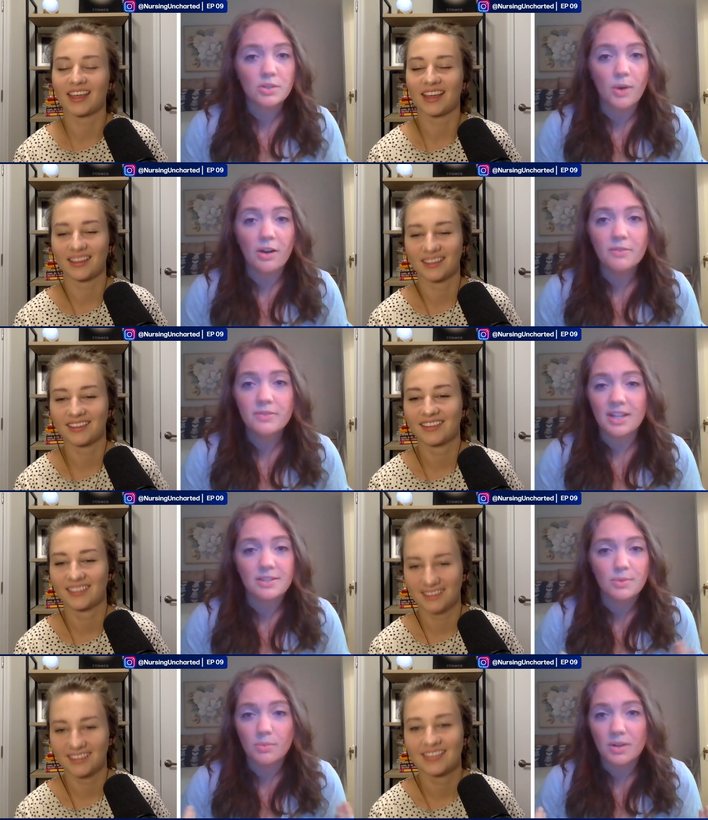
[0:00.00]
Speaker 1: 12s.
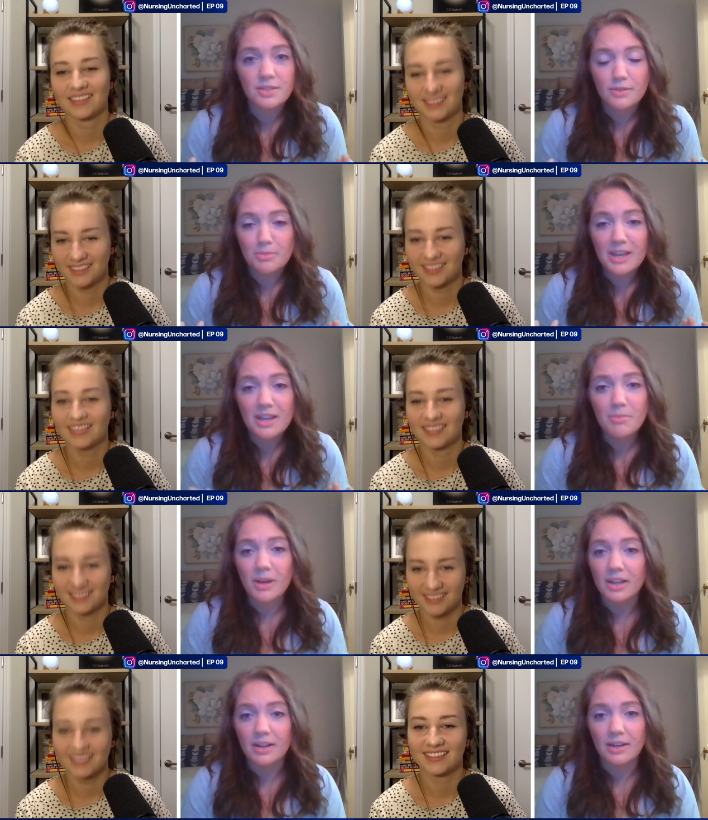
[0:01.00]
That's what works for me.
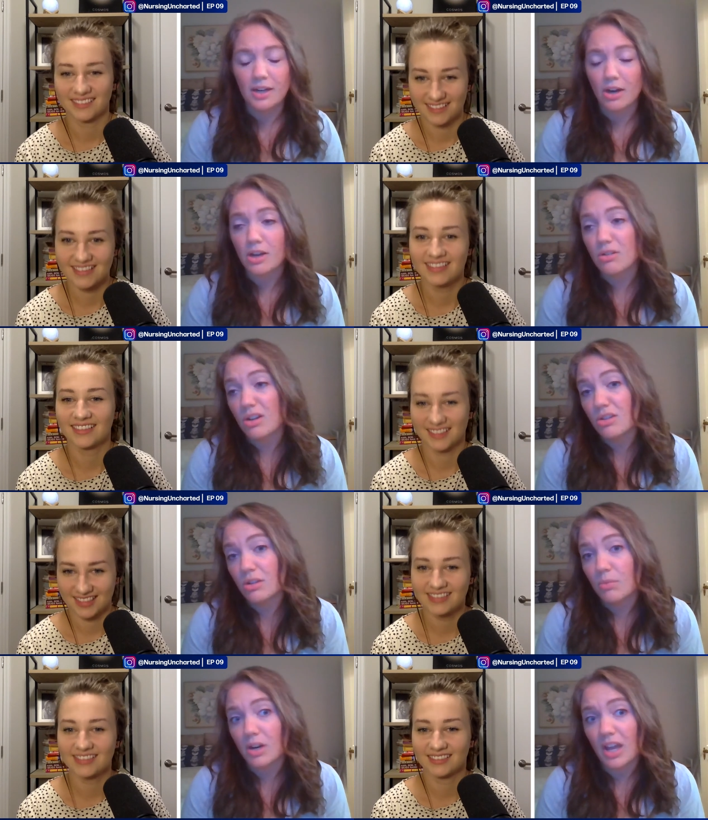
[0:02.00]
But in our unit,
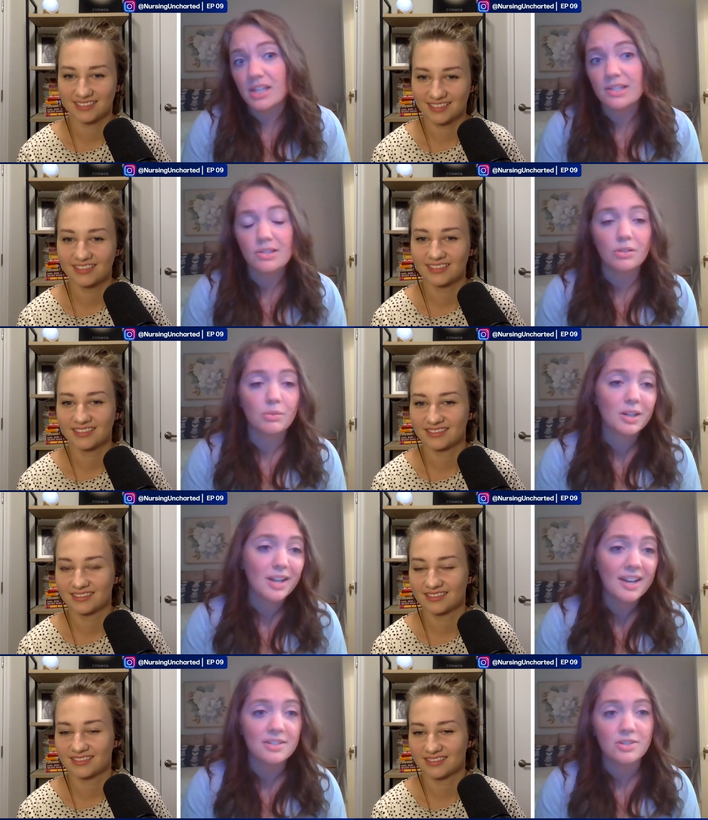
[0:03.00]
you could work 8s, you could
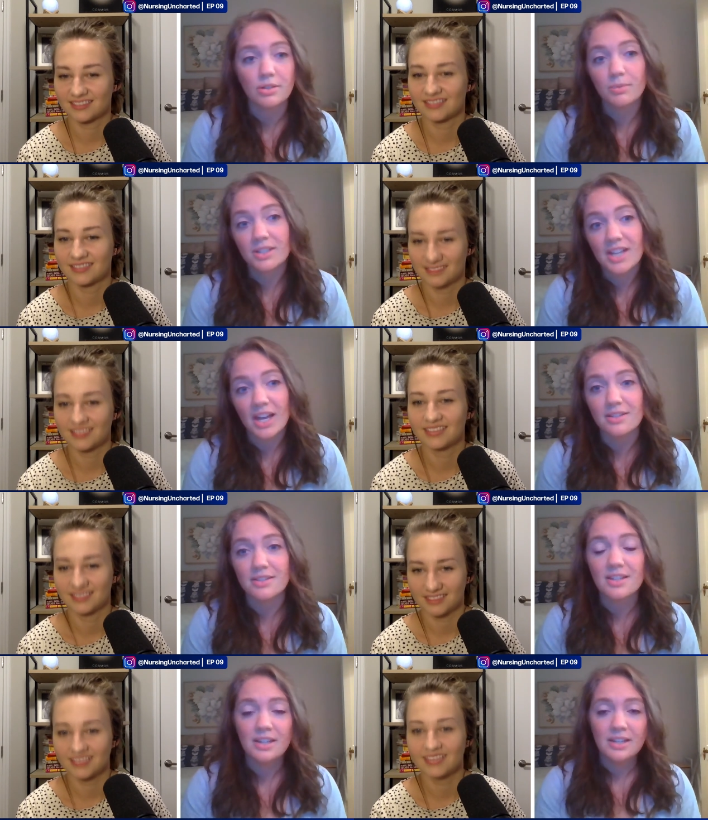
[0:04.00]
work 9s, you could work
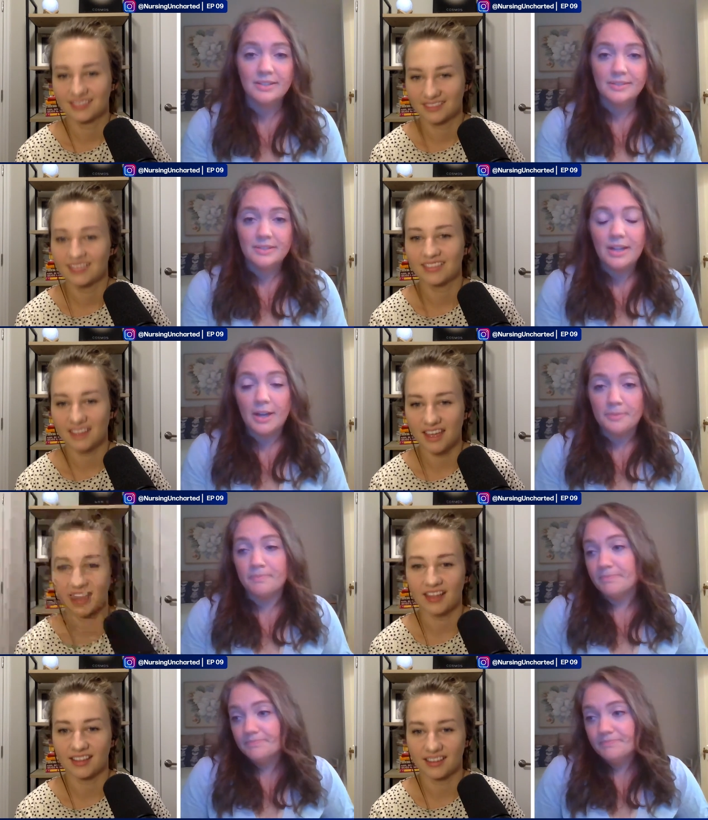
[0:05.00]
10s. Yeah.